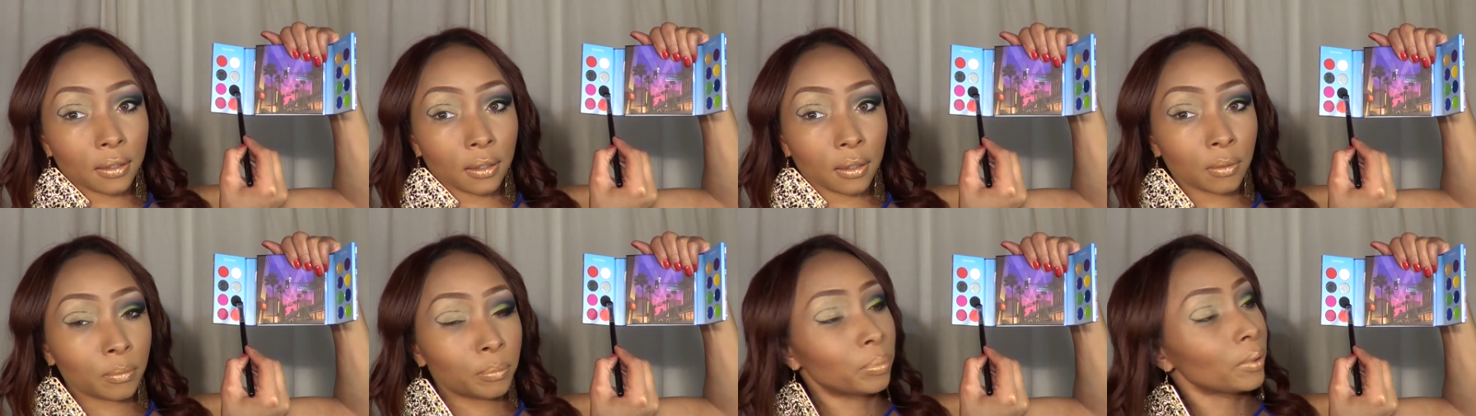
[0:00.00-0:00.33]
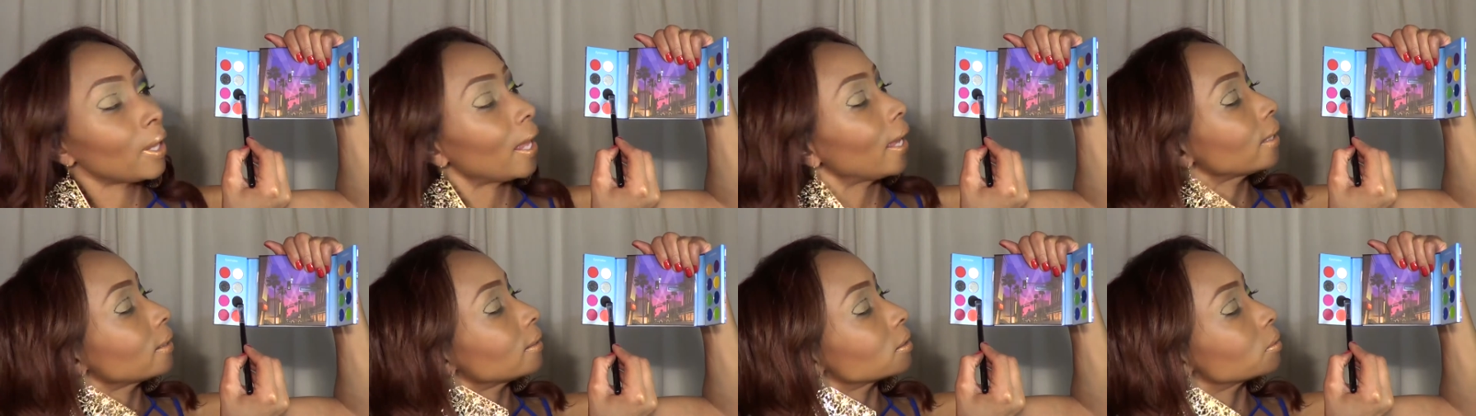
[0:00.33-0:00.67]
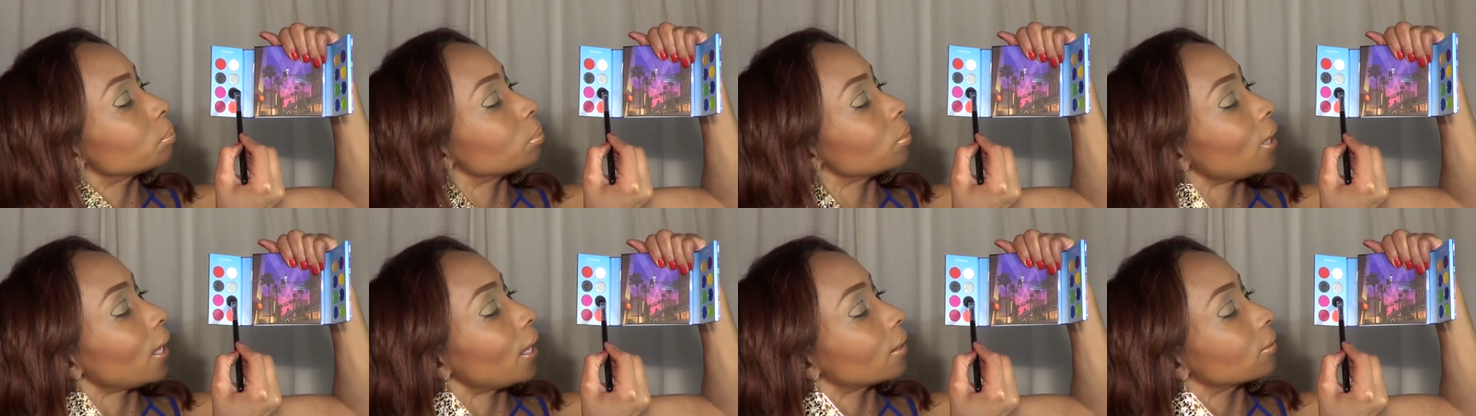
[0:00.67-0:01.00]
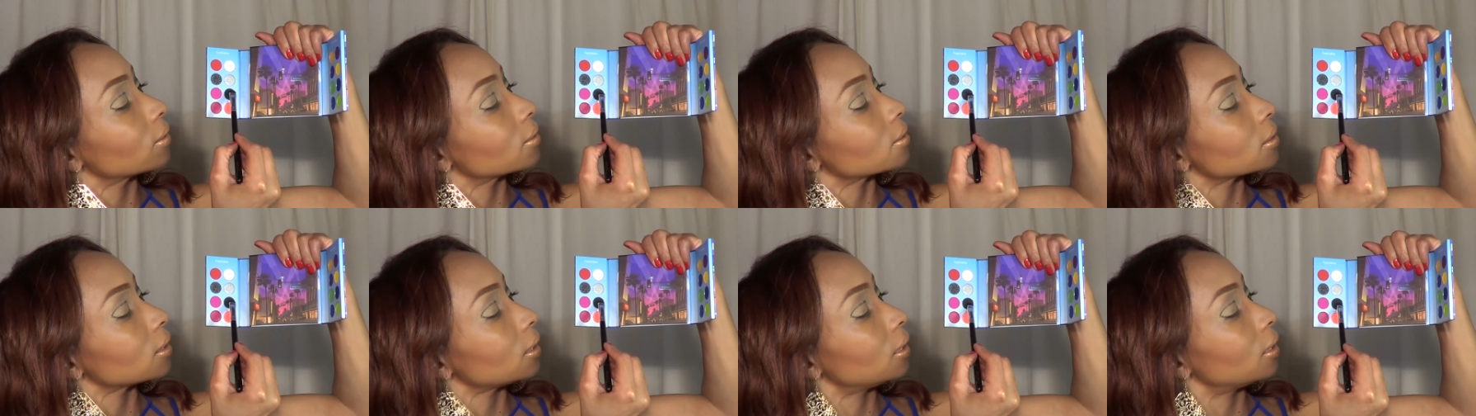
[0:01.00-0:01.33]
the blackest black
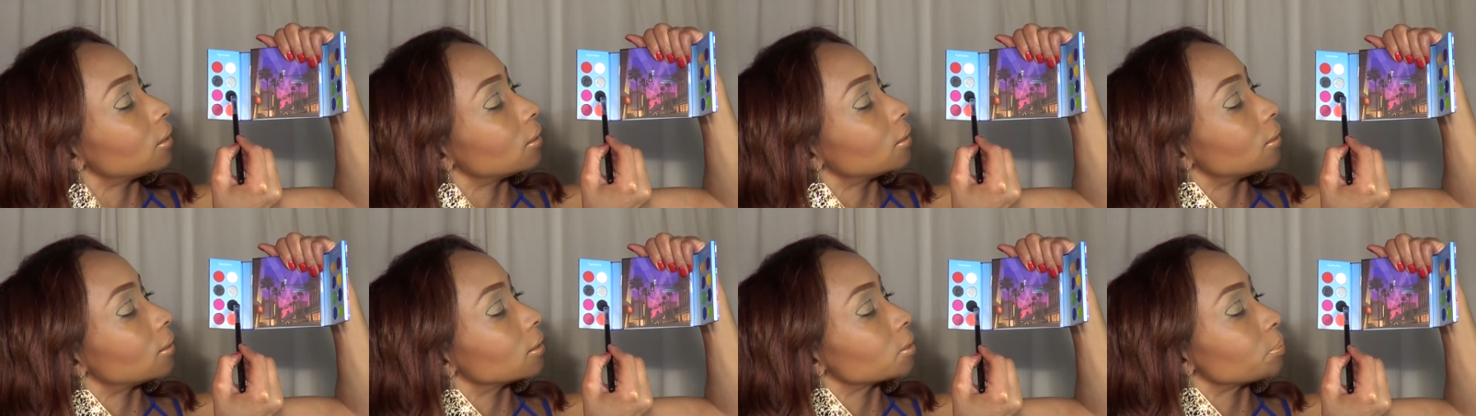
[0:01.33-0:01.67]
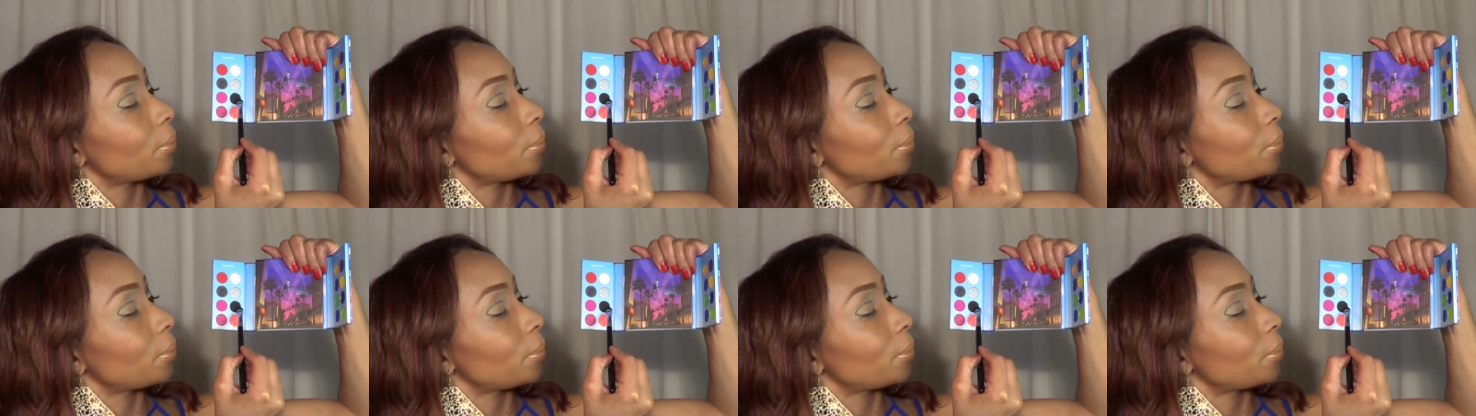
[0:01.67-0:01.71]
that's in this